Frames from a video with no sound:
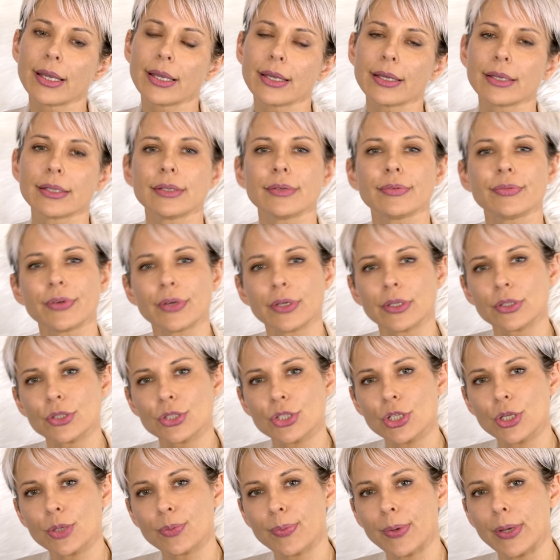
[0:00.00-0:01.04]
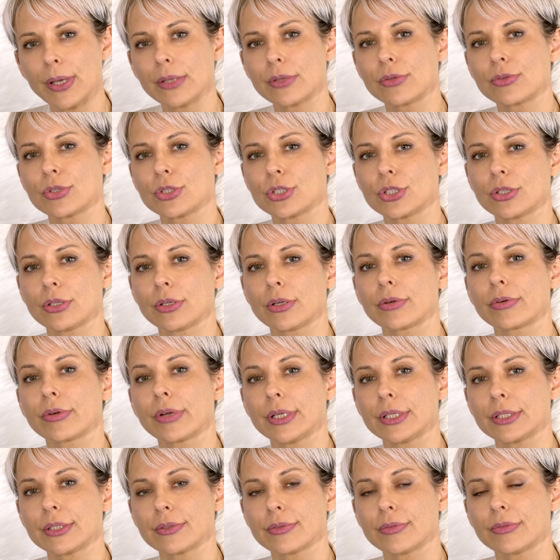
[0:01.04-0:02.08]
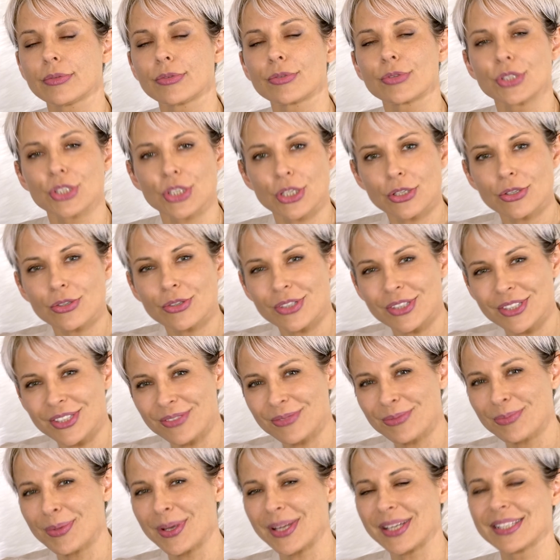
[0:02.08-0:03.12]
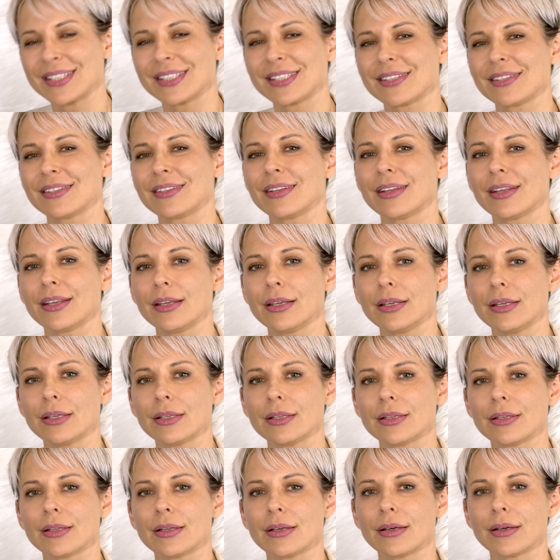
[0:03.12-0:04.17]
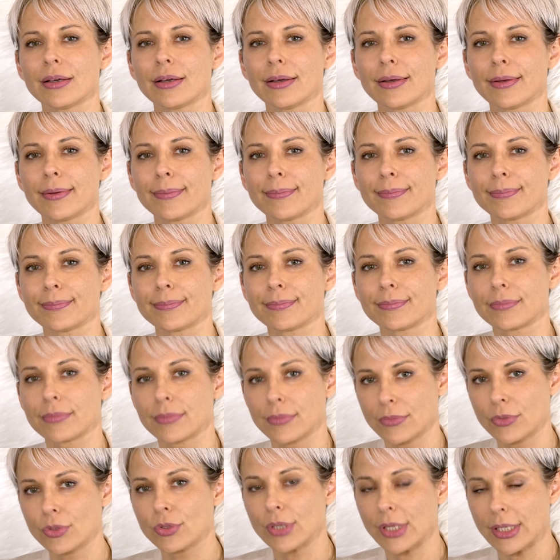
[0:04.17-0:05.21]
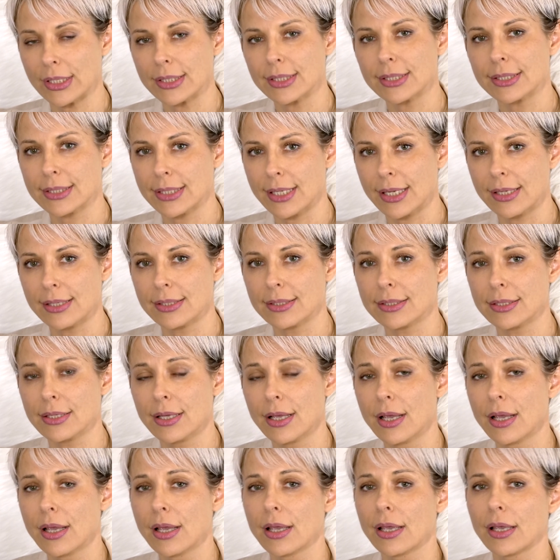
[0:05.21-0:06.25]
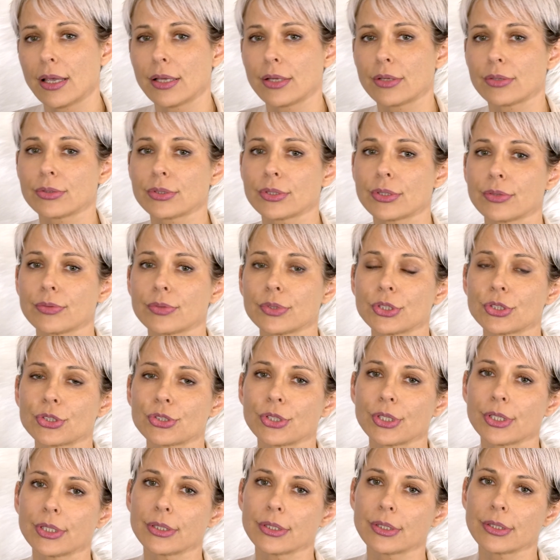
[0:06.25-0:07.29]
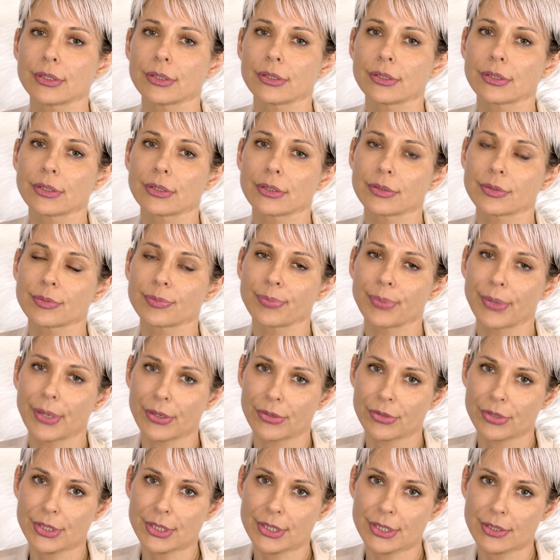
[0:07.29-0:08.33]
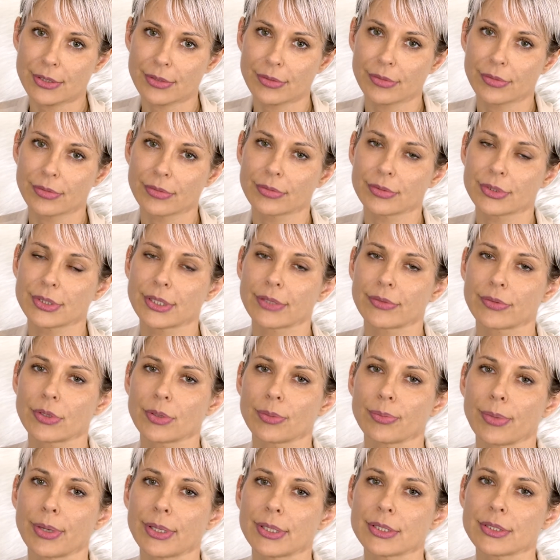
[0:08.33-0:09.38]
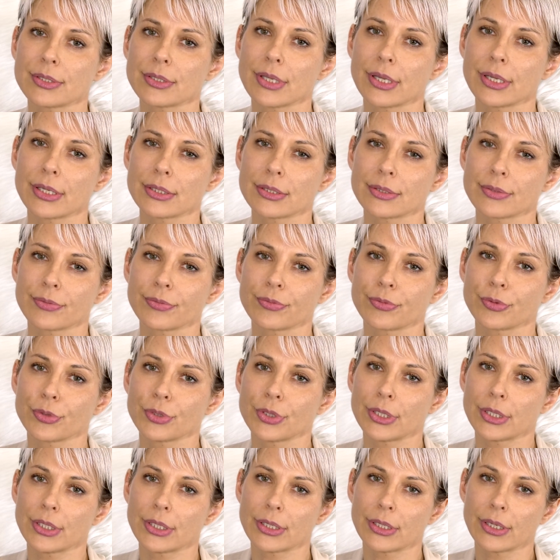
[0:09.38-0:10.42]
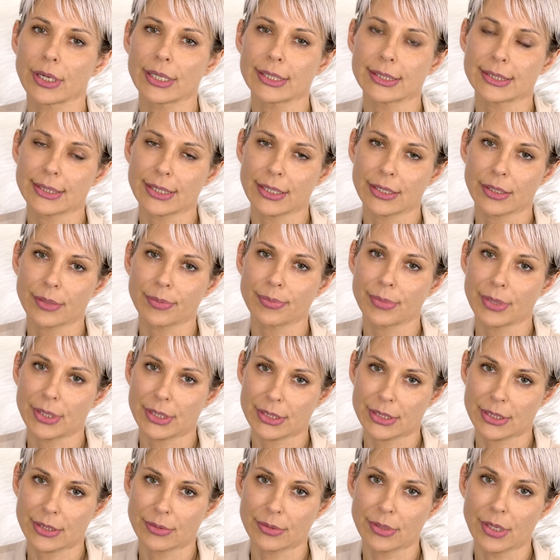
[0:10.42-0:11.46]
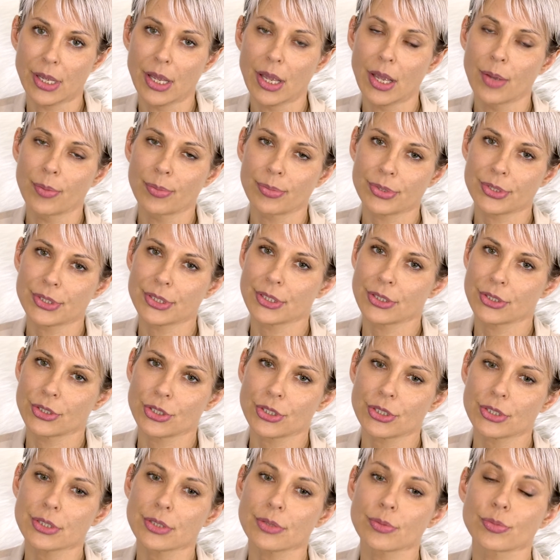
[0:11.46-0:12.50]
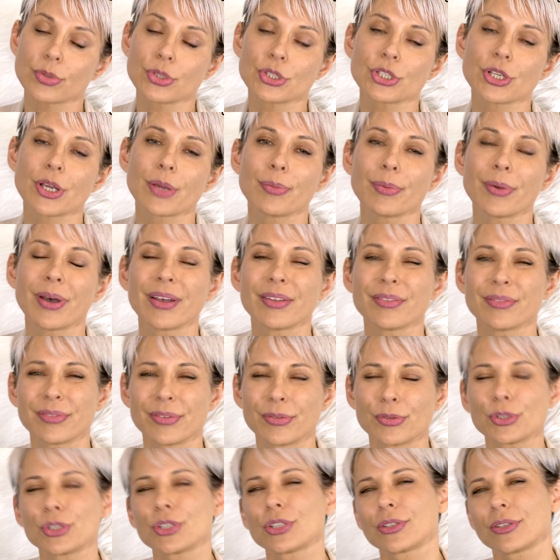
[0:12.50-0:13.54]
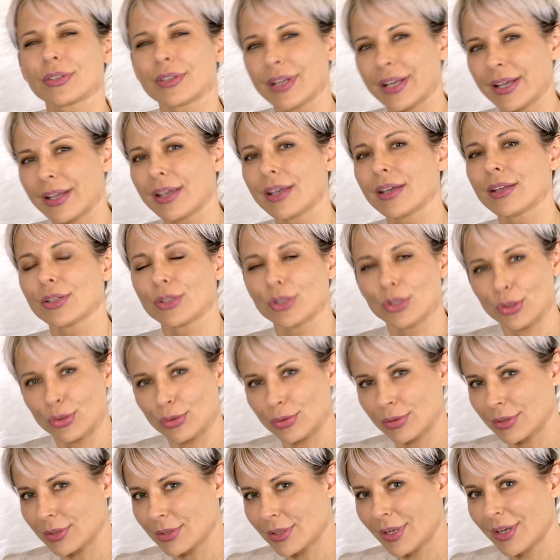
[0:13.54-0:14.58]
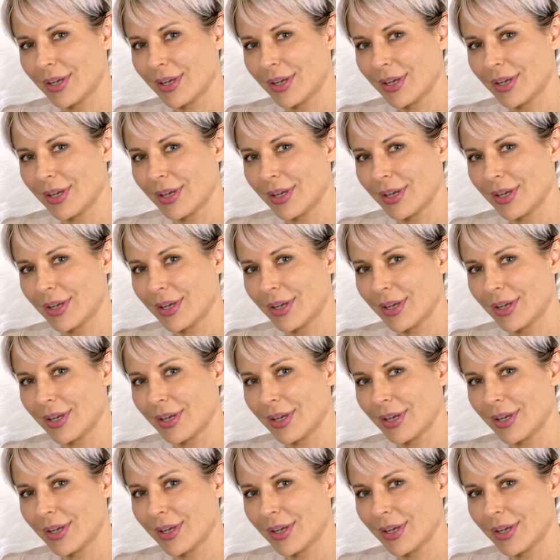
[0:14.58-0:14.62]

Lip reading: had a fellowship in regenerative medicine in United States, and also was trained in Paris several months for the aesthetic medicine procedures, which unfortunately I can't use